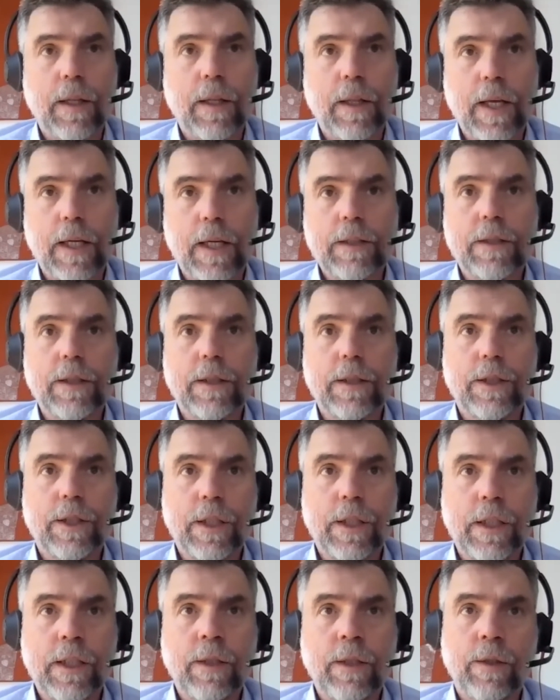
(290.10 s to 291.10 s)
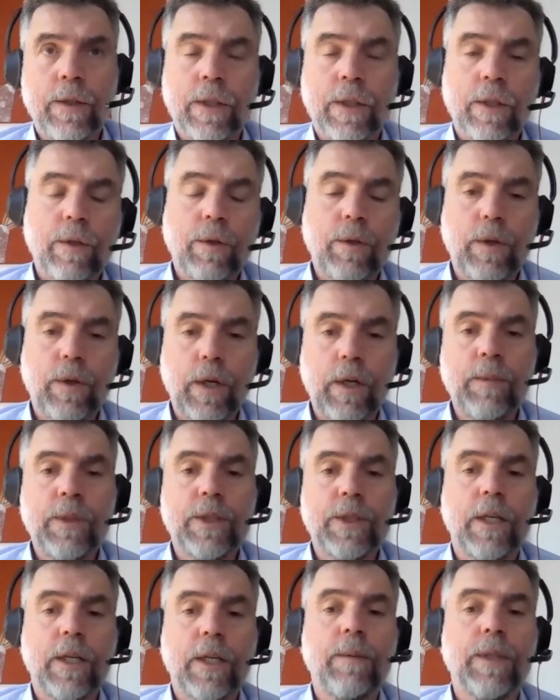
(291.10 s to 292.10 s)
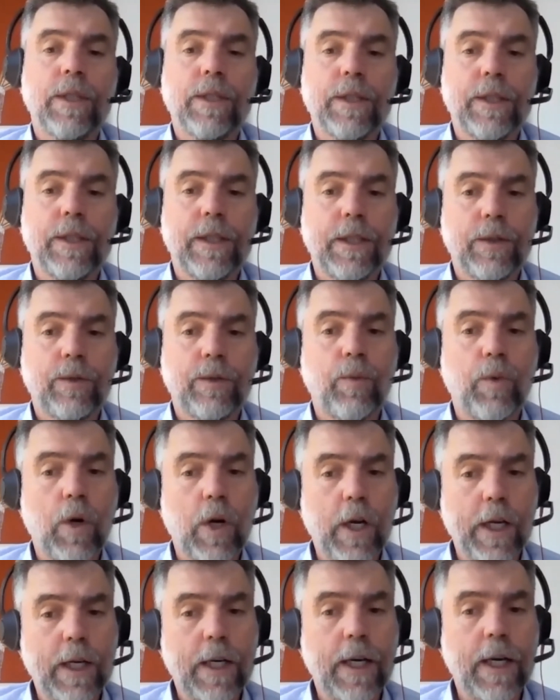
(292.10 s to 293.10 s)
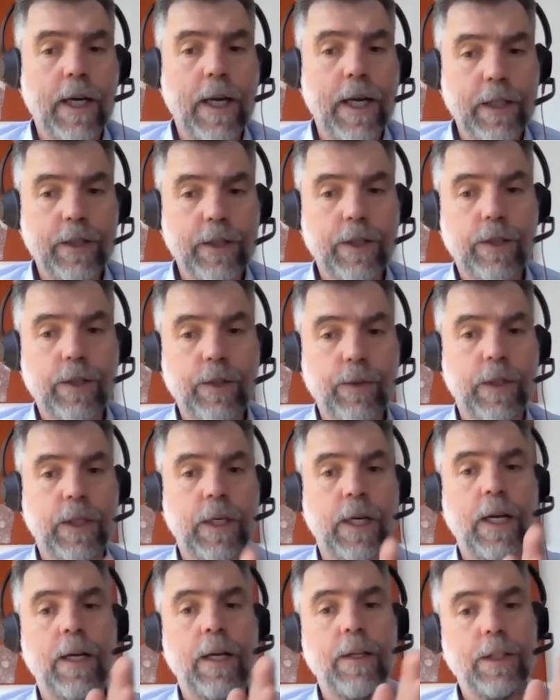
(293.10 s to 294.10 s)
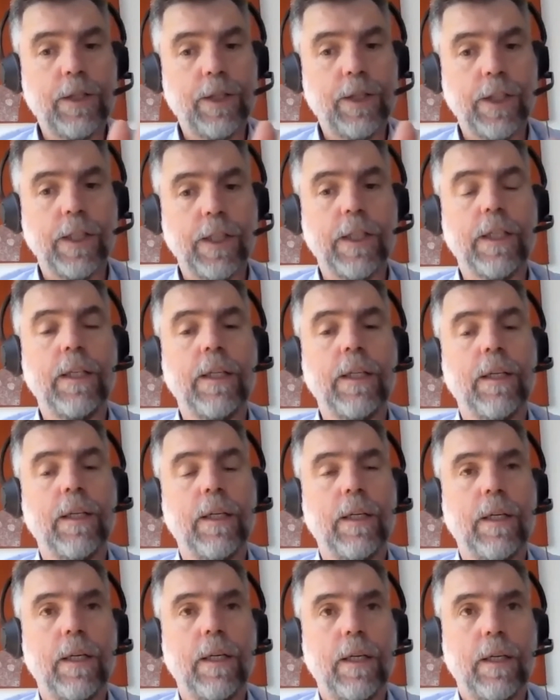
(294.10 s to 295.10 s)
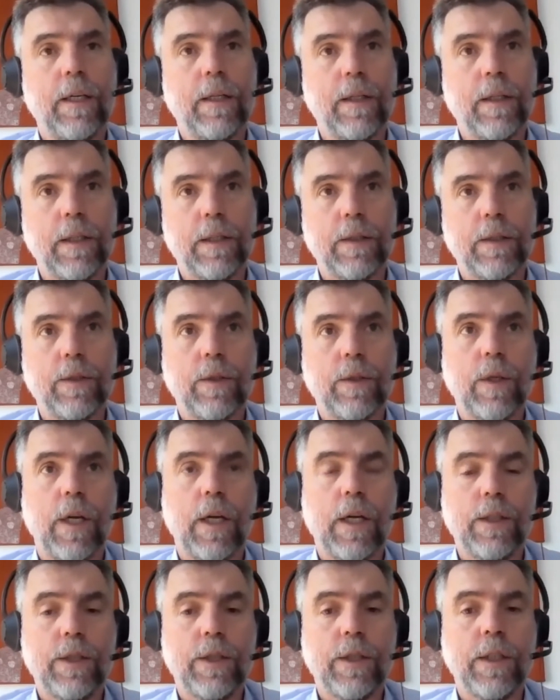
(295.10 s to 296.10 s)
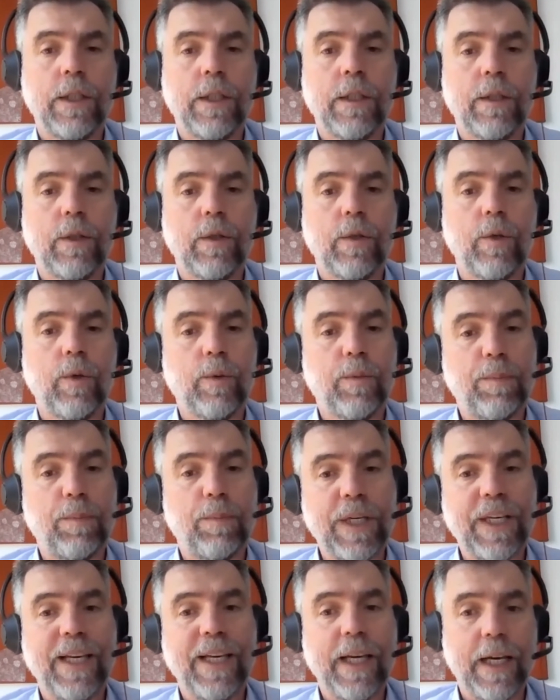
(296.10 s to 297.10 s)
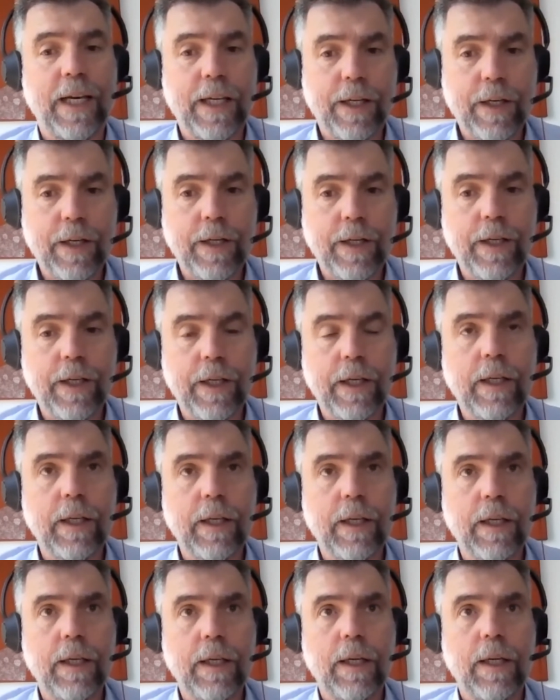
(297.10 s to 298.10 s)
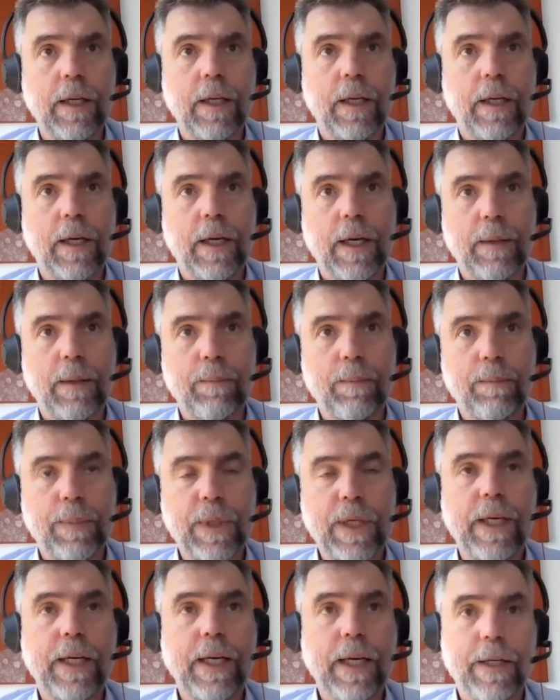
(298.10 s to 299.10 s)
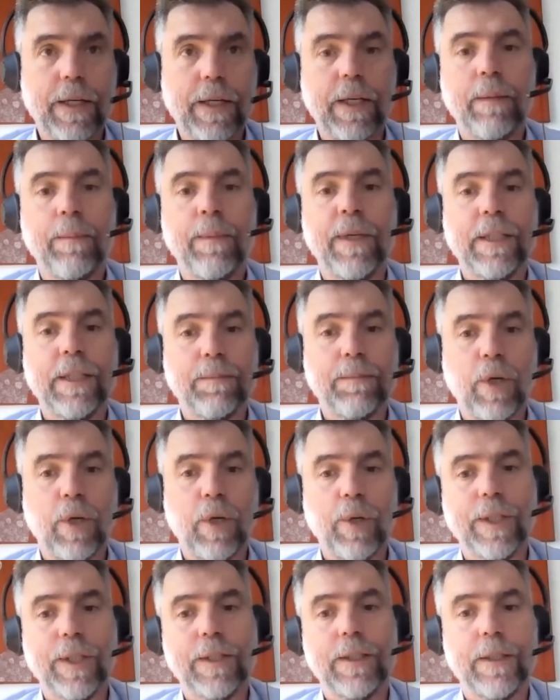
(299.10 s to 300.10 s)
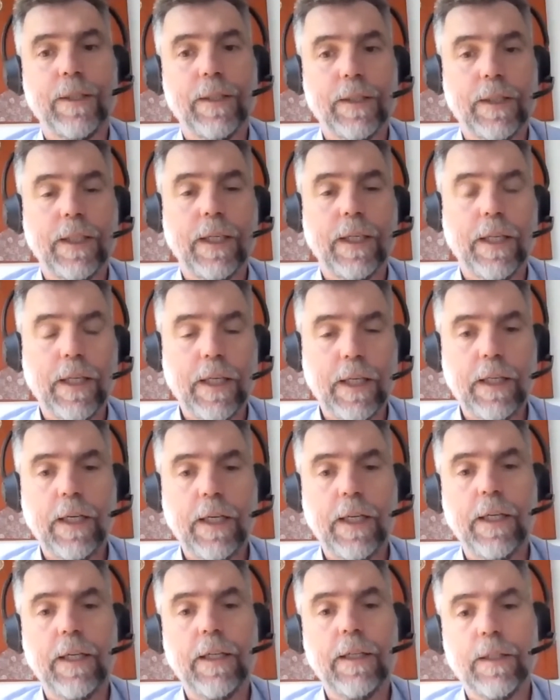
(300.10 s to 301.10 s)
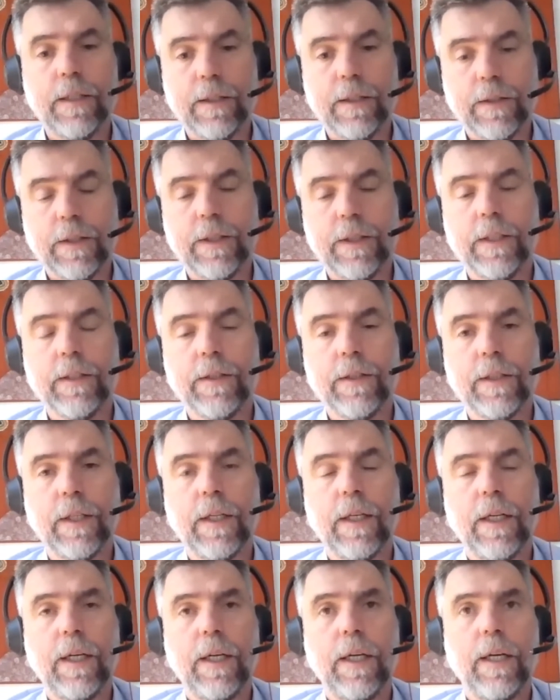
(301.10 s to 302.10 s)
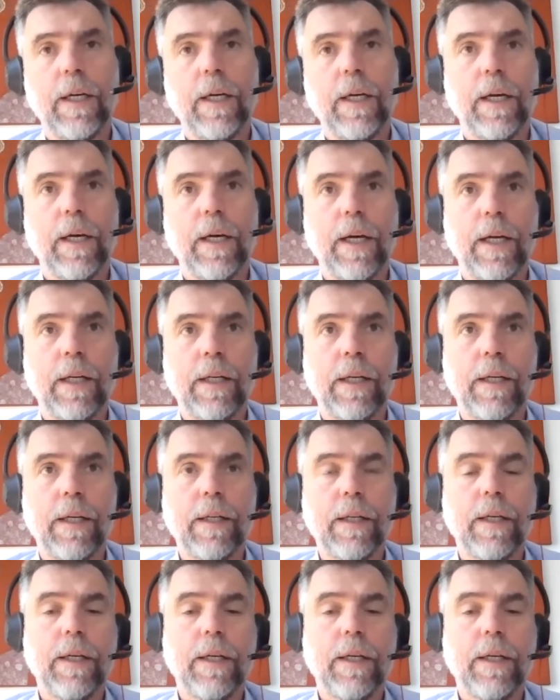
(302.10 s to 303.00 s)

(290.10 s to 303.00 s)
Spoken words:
that's a gene on a chromosome that sits right next to another gene that's a gene called PKD. PKD means polycystic kidney disease. And